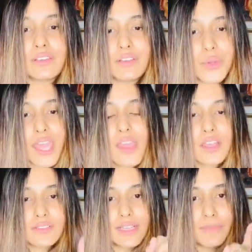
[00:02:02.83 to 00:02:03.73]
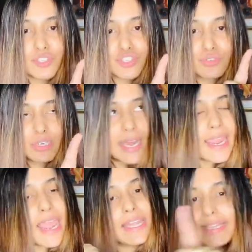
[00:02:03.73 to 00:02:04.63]
Okay, so let me just dry
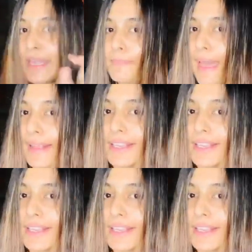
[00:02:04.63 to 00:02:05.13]
and get back.